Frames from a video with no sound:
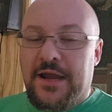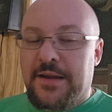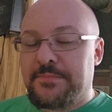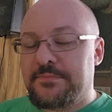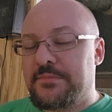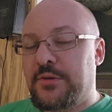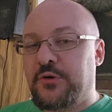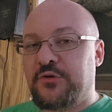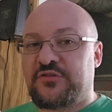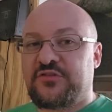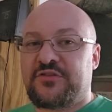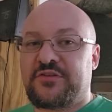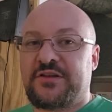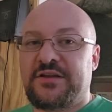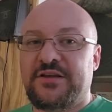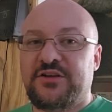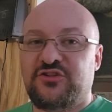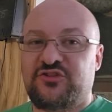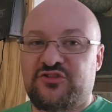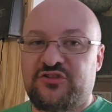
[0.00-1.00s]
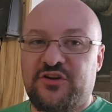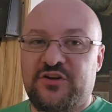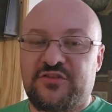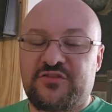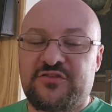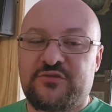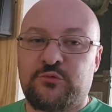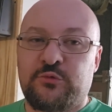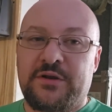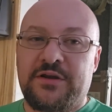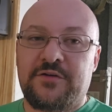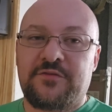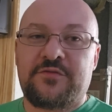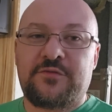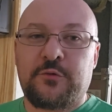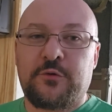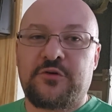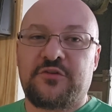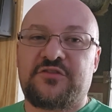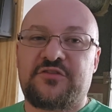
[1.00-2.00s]
I'm mostly just
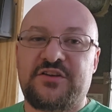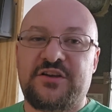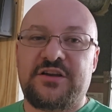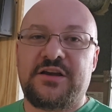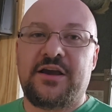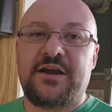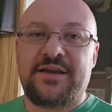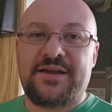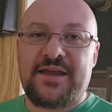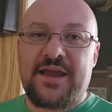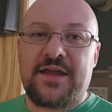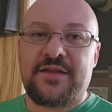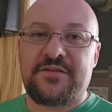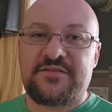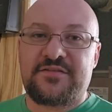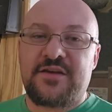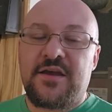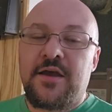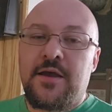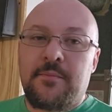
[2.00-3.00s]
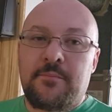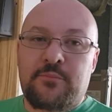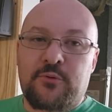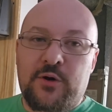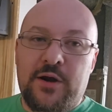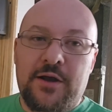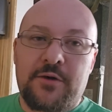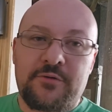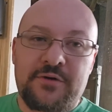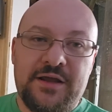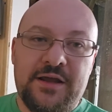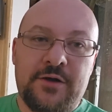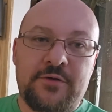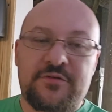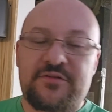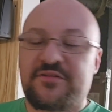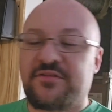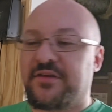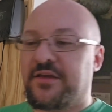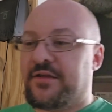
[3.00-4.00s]
reinforcing against
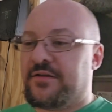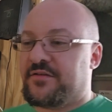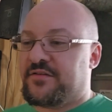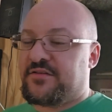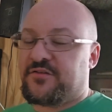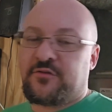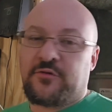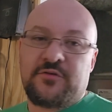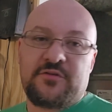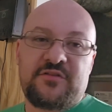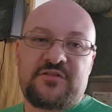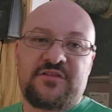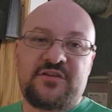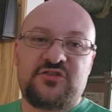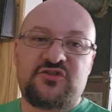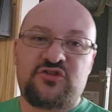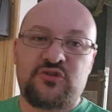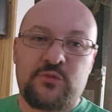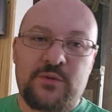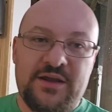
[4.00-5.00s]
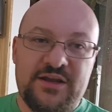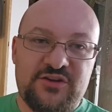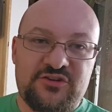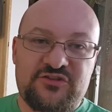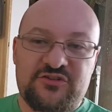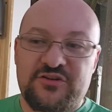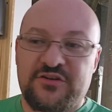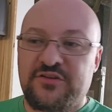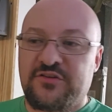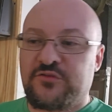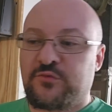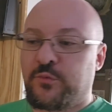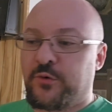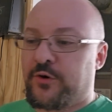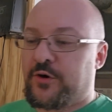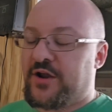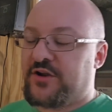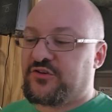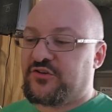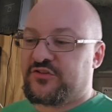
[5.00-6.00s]
brownouts and certain situations
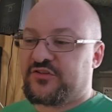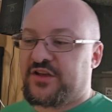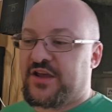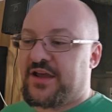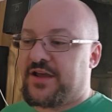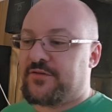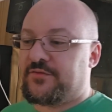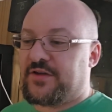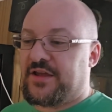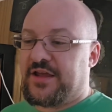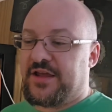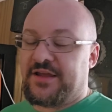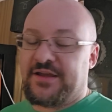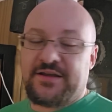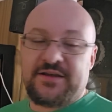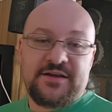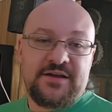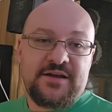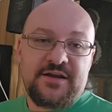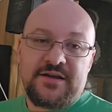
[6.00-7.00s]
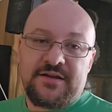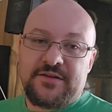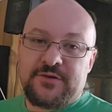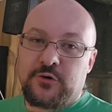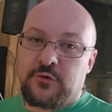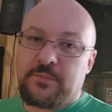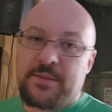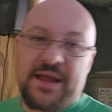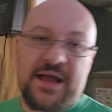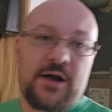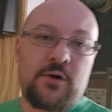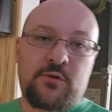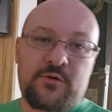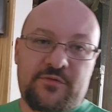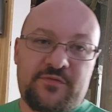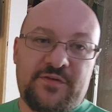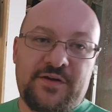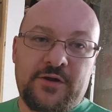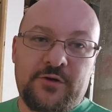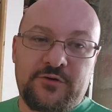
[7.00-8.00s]
where I just have a little
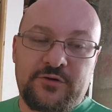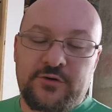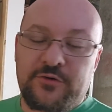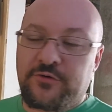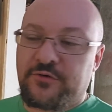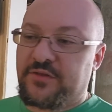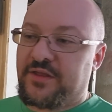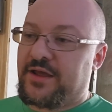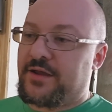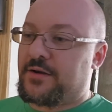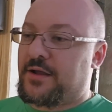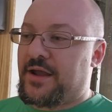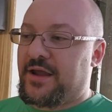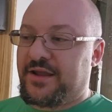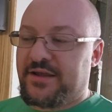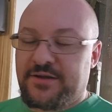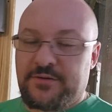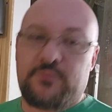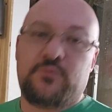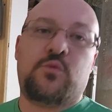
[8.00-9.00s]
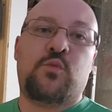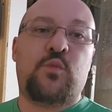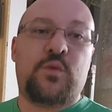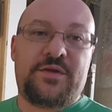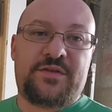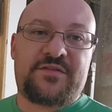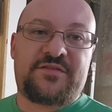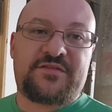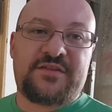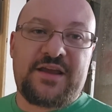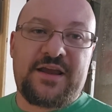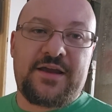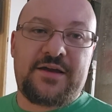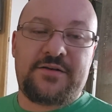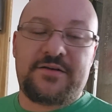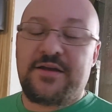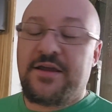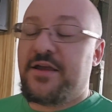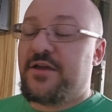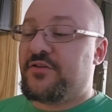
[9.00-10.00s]
power failure that I can
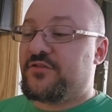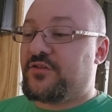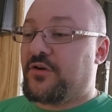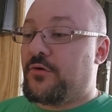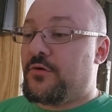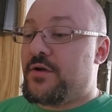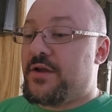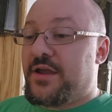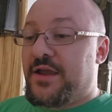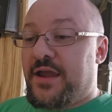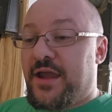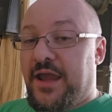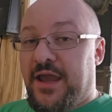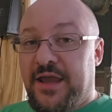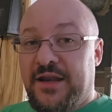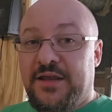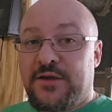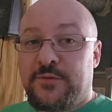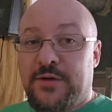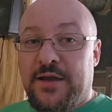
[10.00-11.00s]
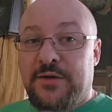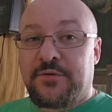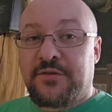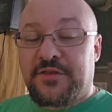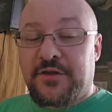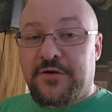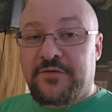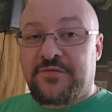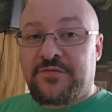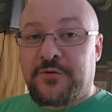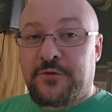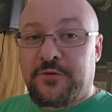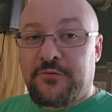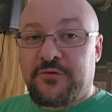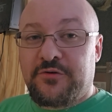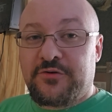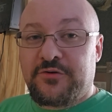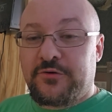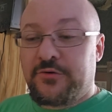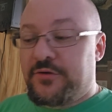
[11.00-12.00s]
withstand. So anyway, without
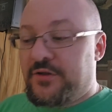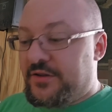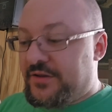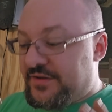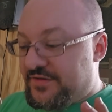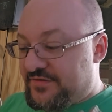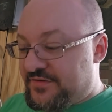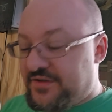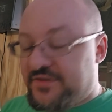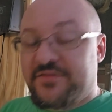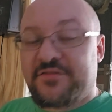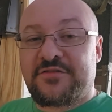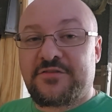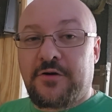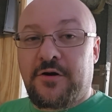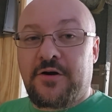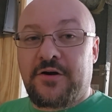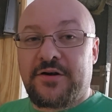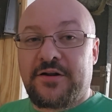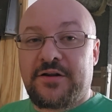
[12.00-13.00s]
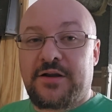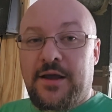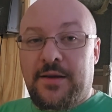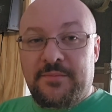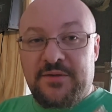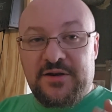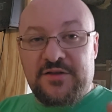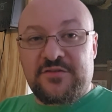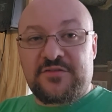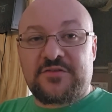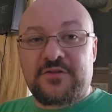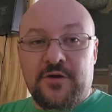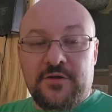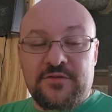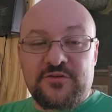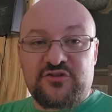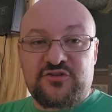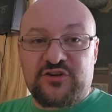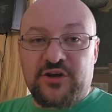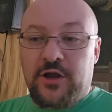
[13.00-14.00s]
further ado, let's get started. I'm going to install
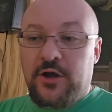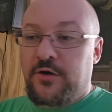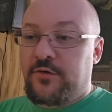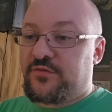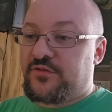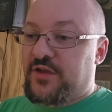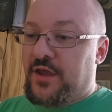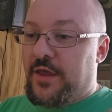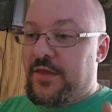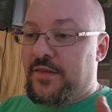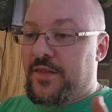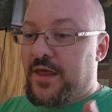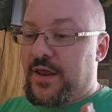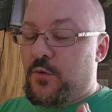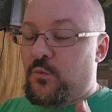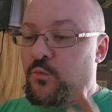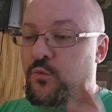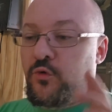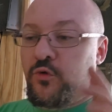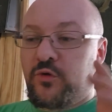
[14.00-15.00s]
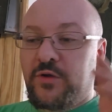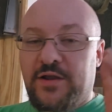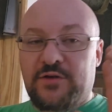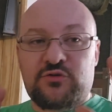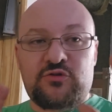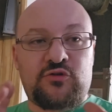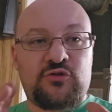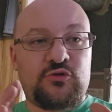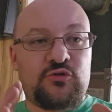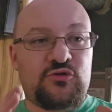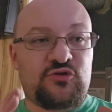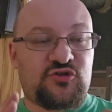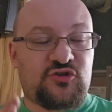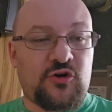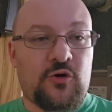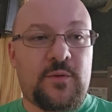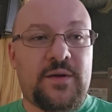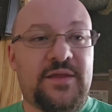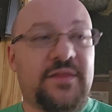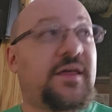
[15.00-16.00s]
the shelves and then we'll get to
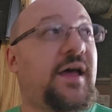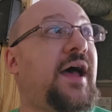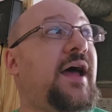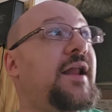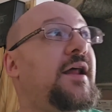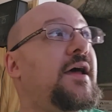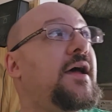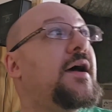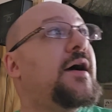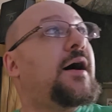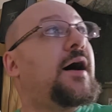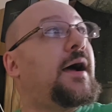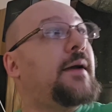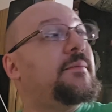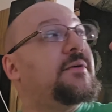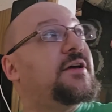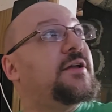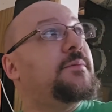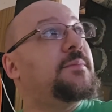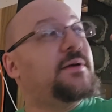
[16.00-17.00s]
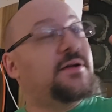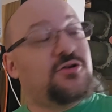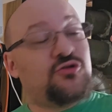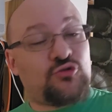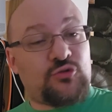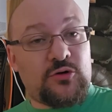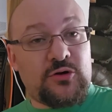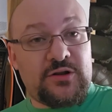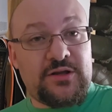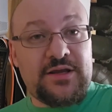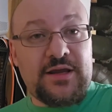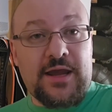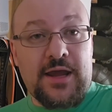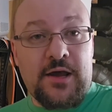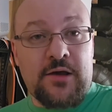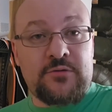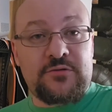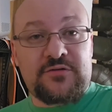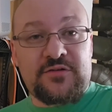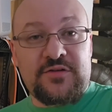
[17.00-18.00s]
showing that. I'm going to be drilling
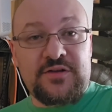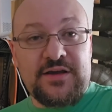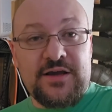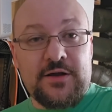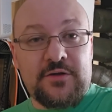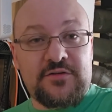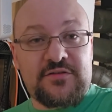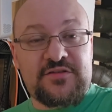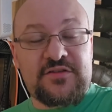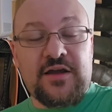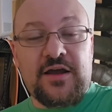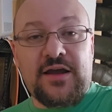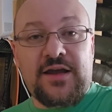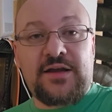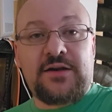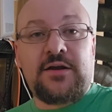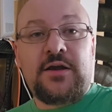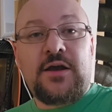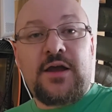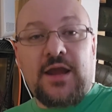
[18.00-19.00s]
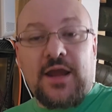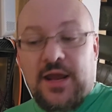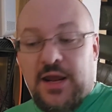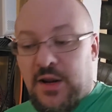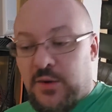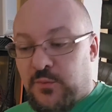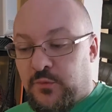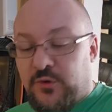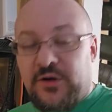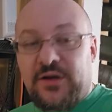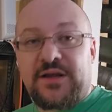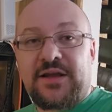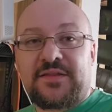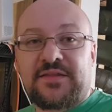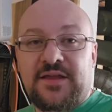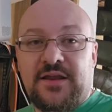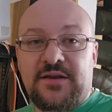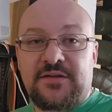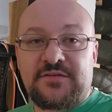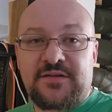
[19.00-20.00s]
out to the outside, and we're going to get
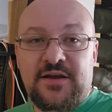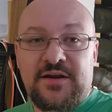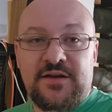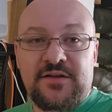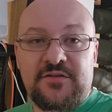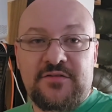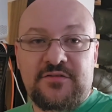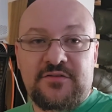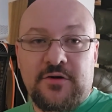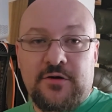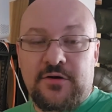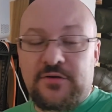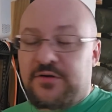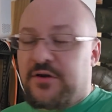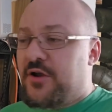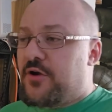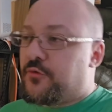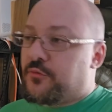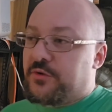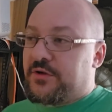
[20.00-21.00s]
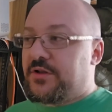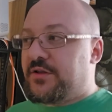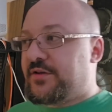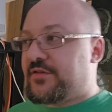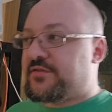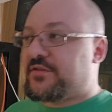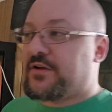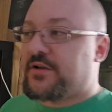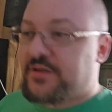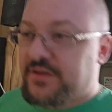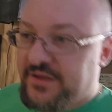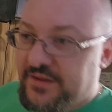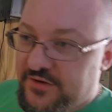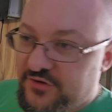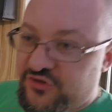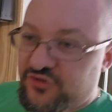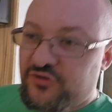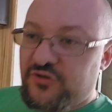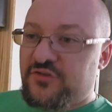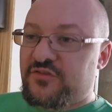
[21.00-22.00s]
that antenna installed. Realistically,
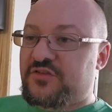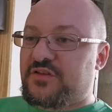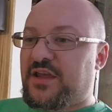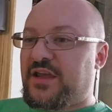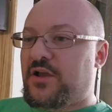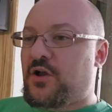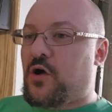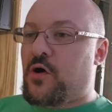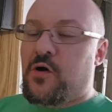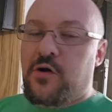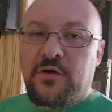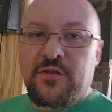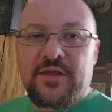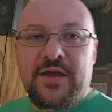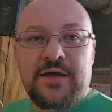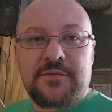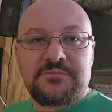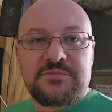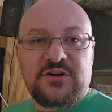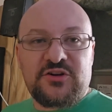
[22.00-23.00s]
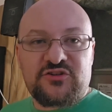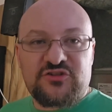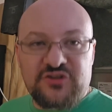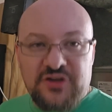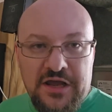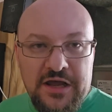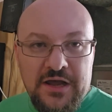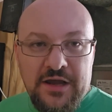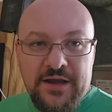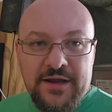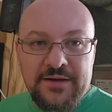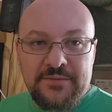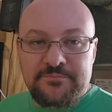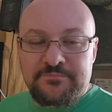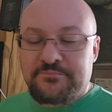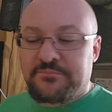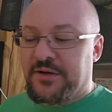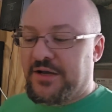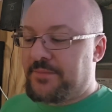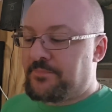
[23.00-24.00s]
this shouldn't take all that much
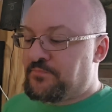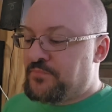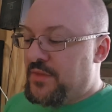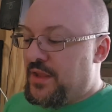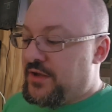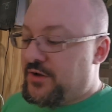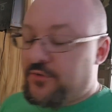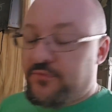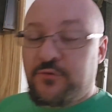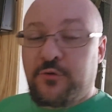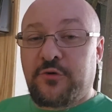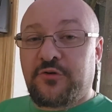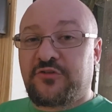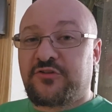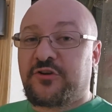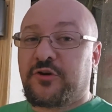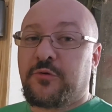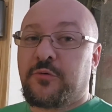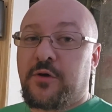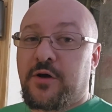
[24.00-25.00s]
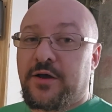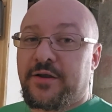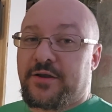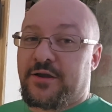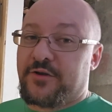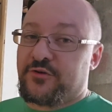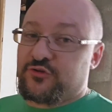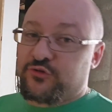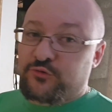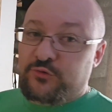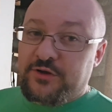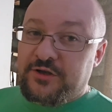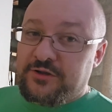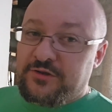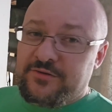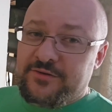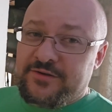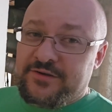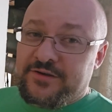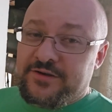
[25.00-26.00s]
time, but you're, of course, going to want a
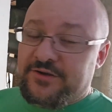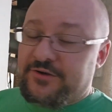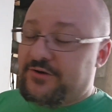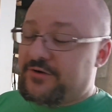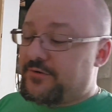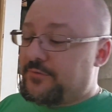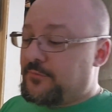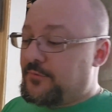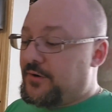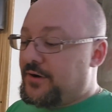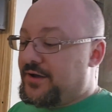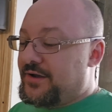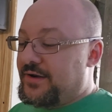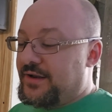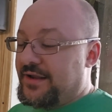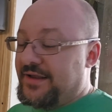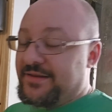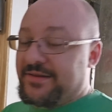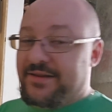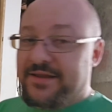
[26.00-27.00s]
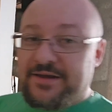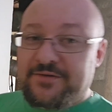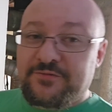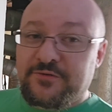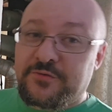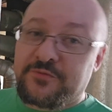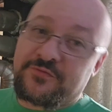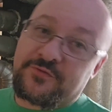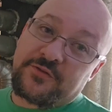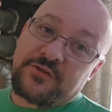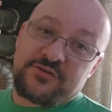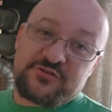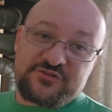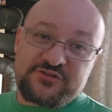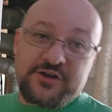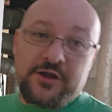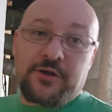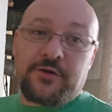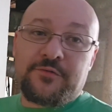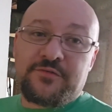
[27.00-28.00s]
drill. You're going to want a level for the
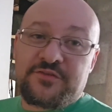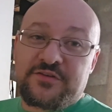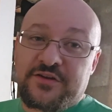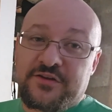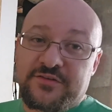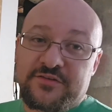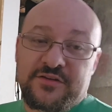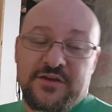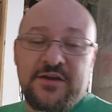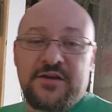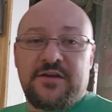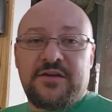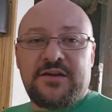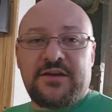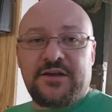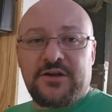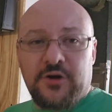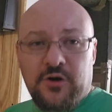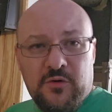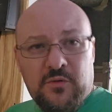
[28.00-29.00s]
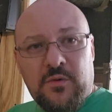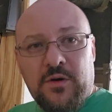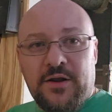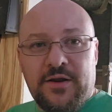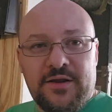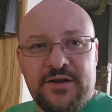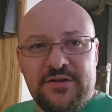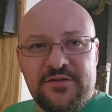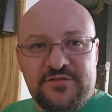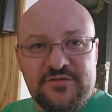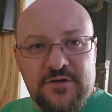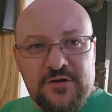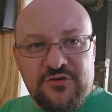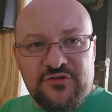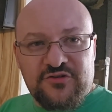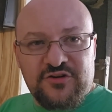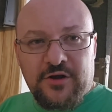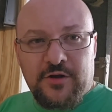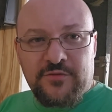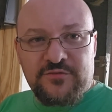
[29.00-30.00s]
shelves, because you don't want to install
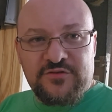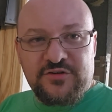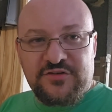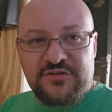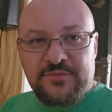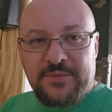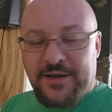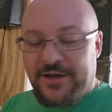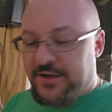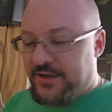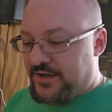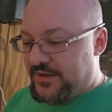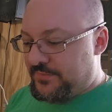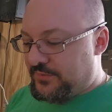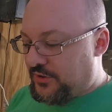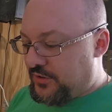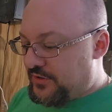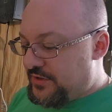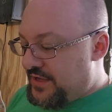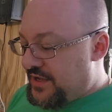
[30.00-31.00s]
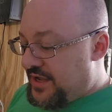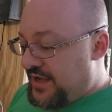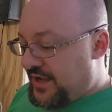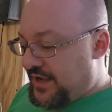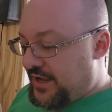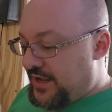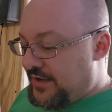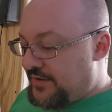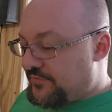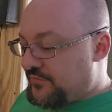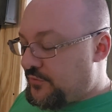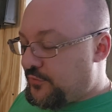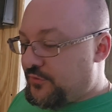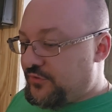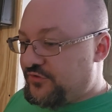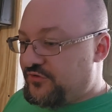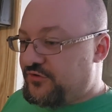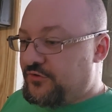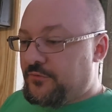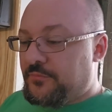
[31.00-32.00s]
shelves just by eyeball. And, of
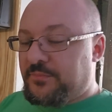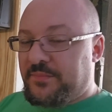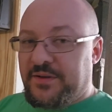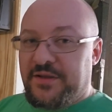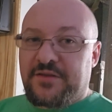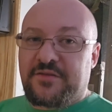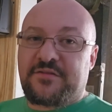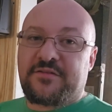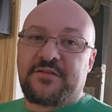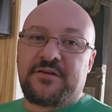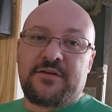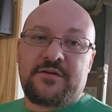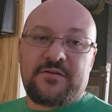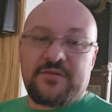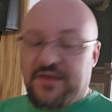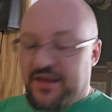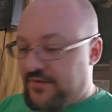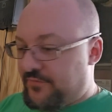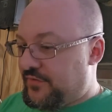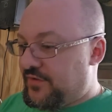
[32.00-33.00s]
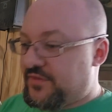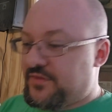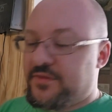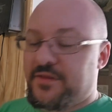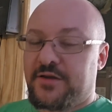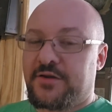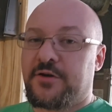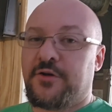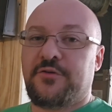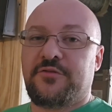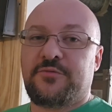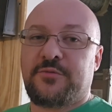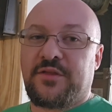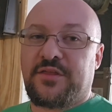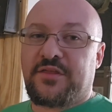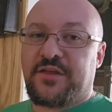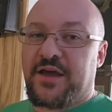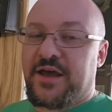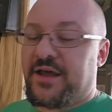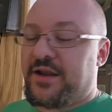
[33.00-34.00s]
course, your bits and everything that goes
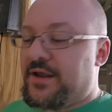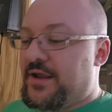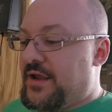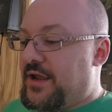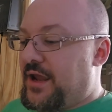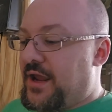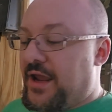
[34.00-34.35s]
with that.